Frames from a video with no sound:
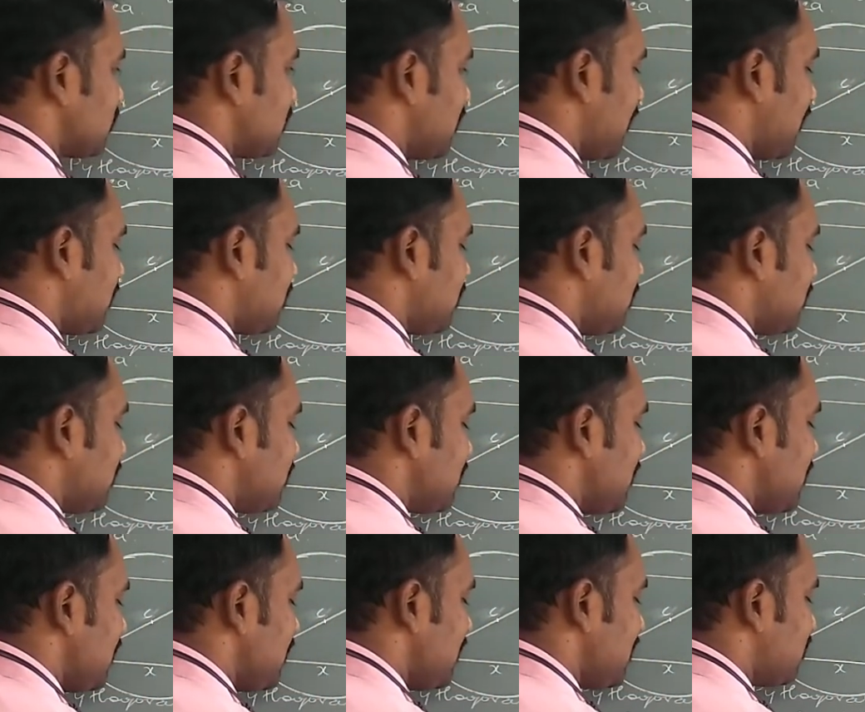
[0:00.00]
So
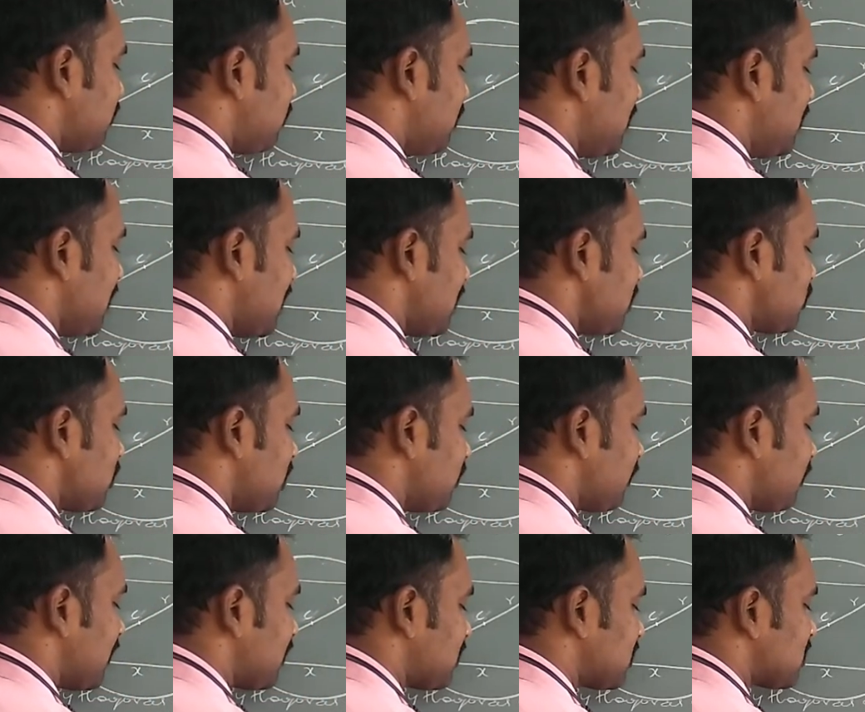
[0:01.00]
that a double dash
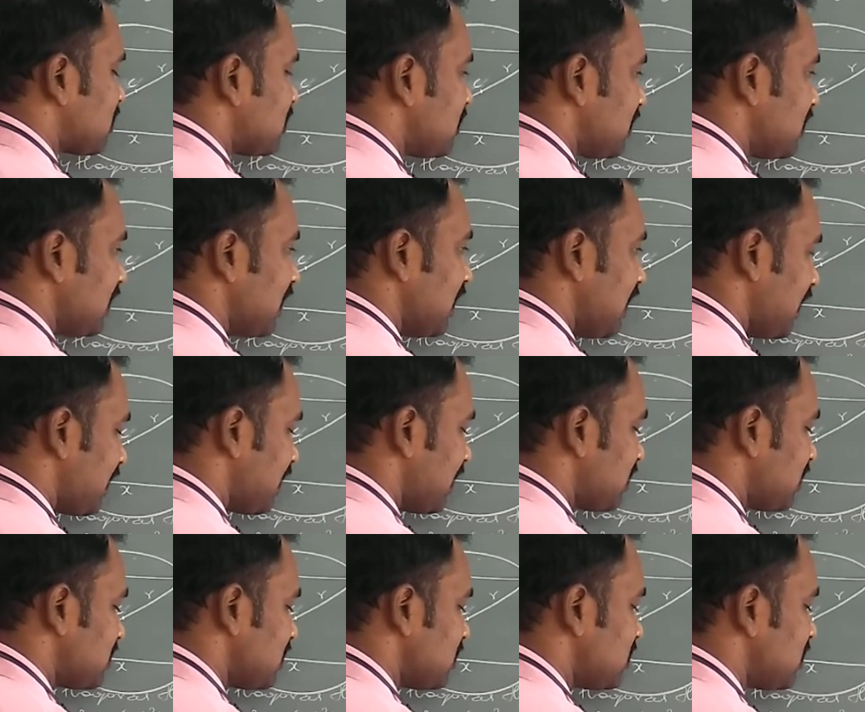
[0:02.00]
of x at
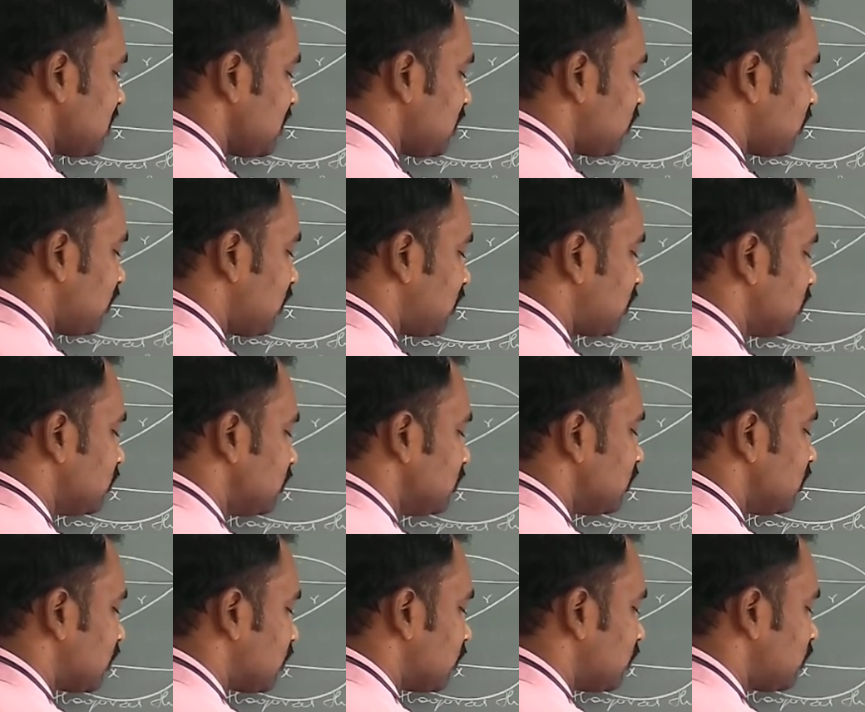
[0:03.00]
x is equal to
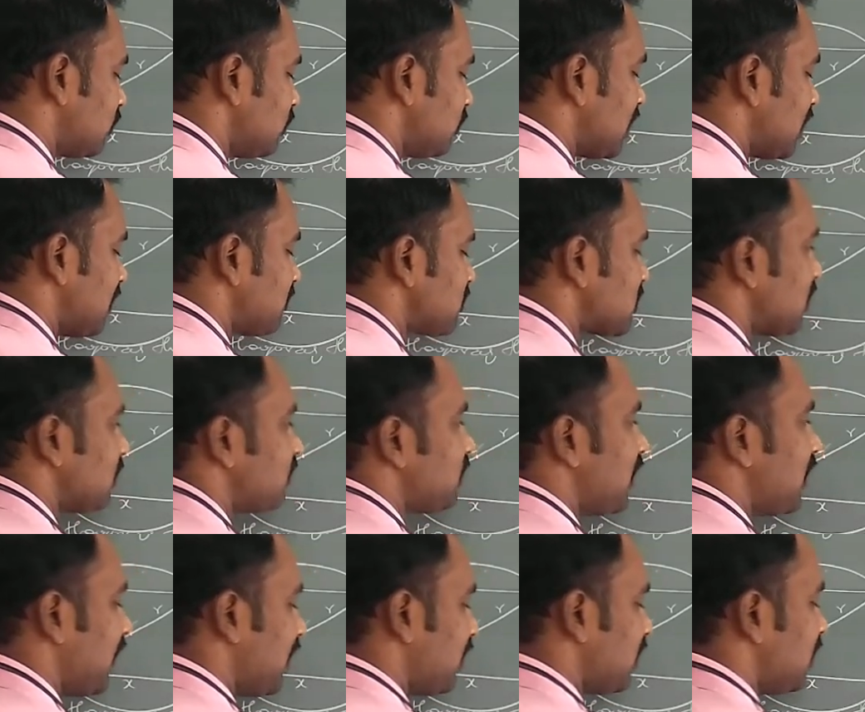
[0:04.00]
root 2 times of
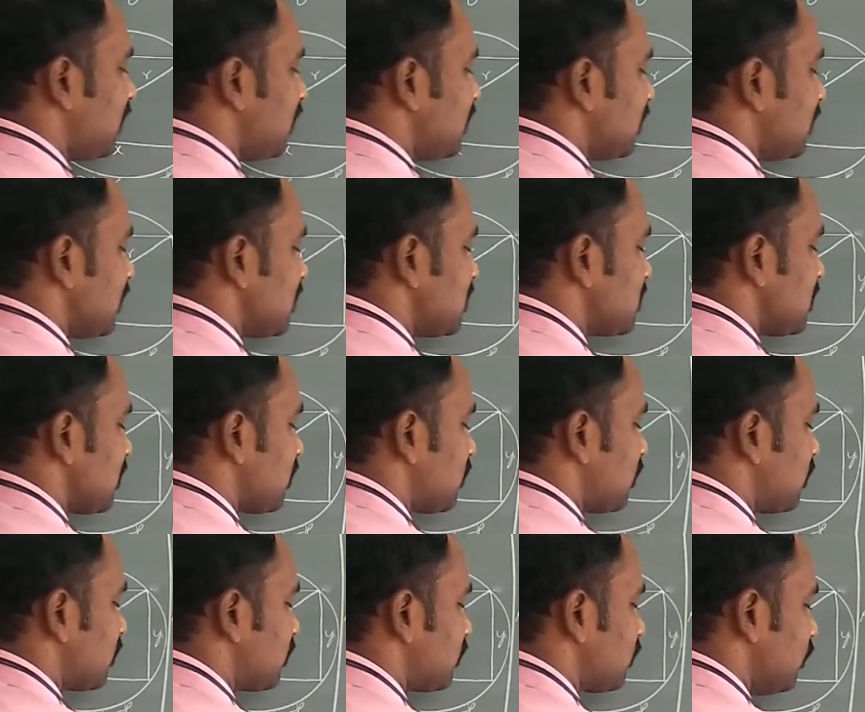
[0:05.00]
r is
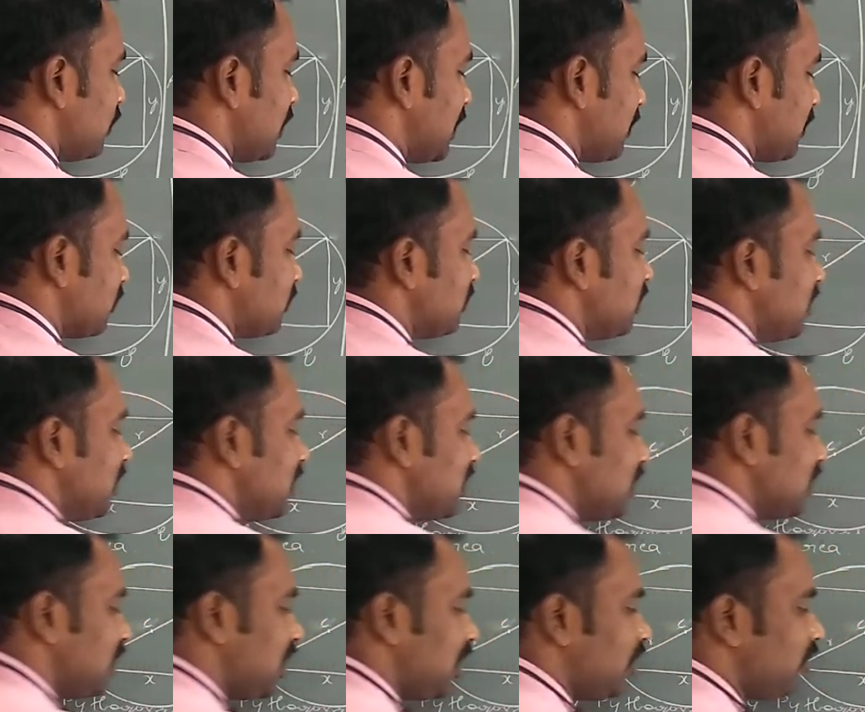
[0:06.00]
equal to 2
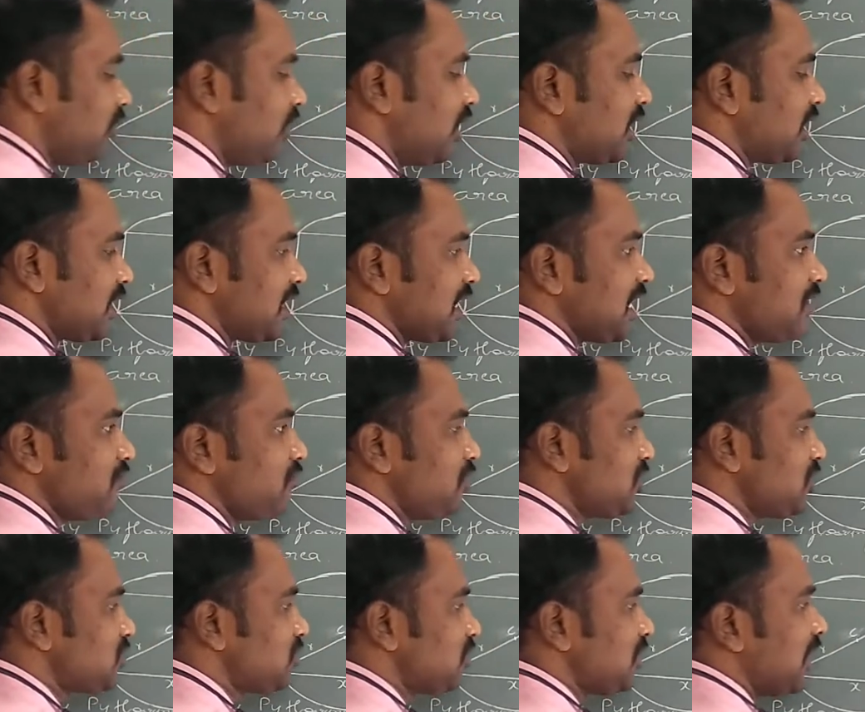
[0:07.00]
into. Our
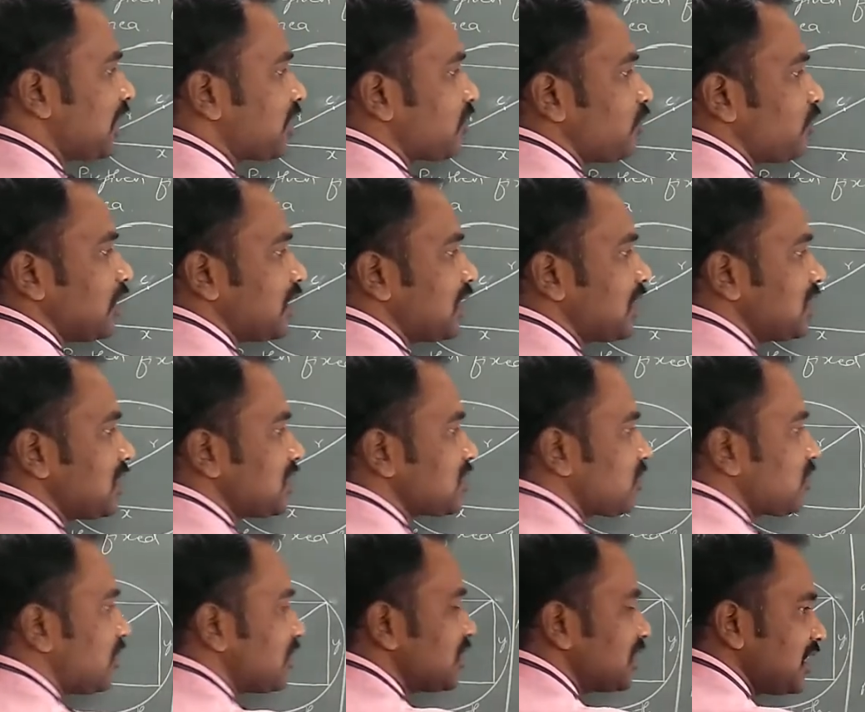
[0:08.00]
aim is to get whether
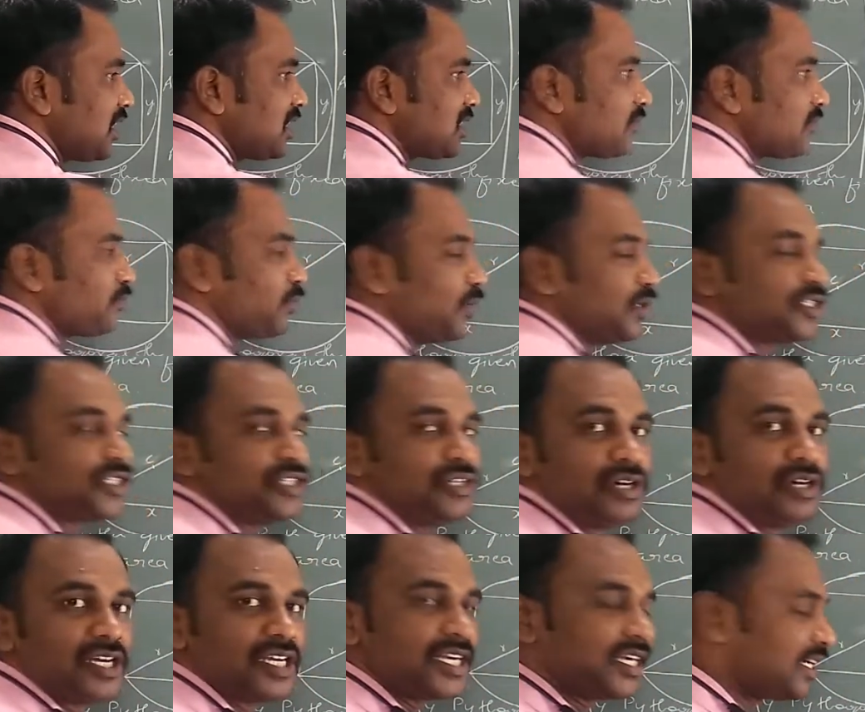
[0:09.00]
this quantity is a
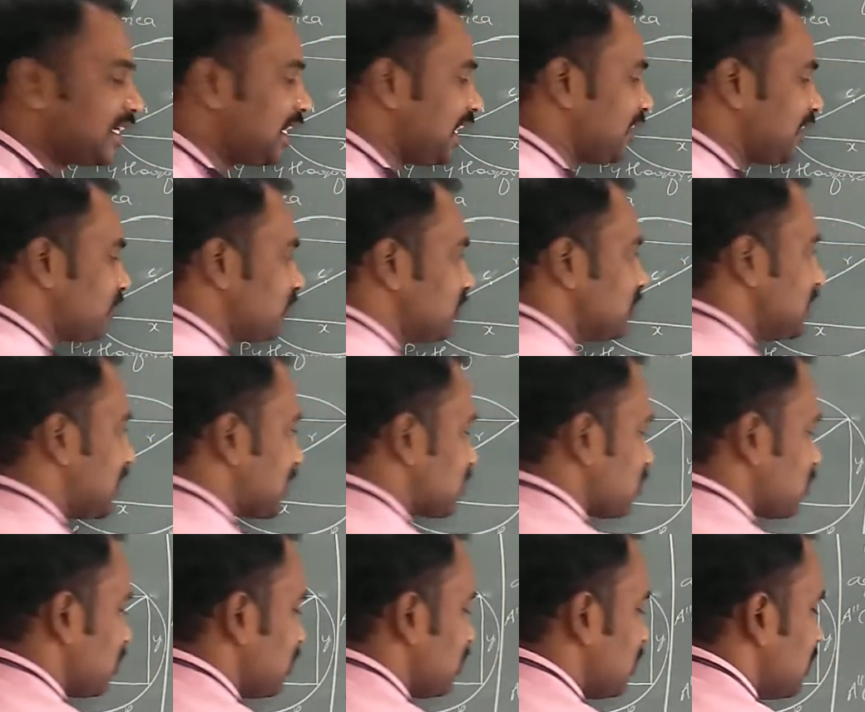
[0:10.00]
positive or negative.
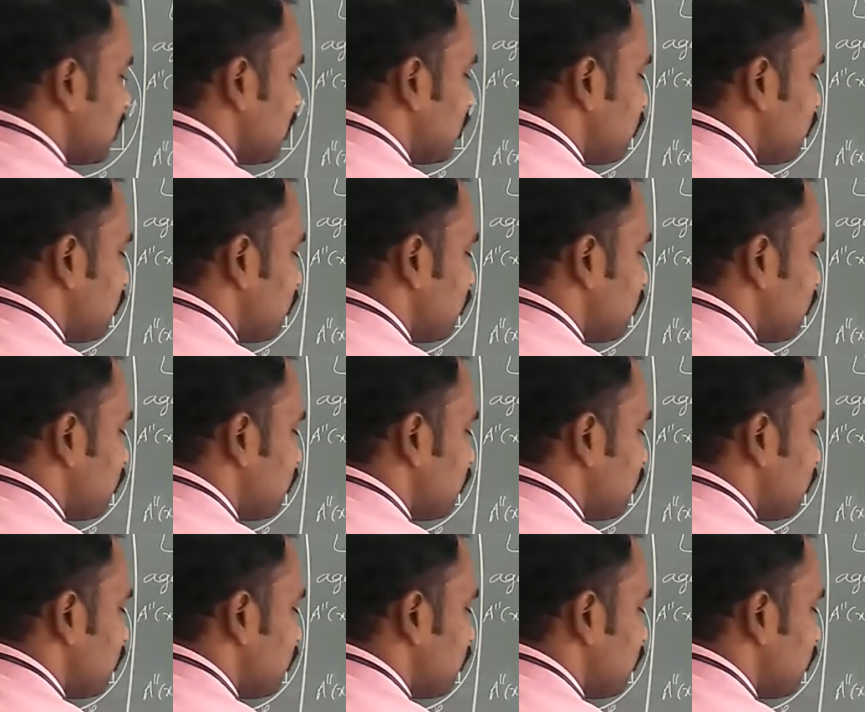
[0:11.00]
That's all.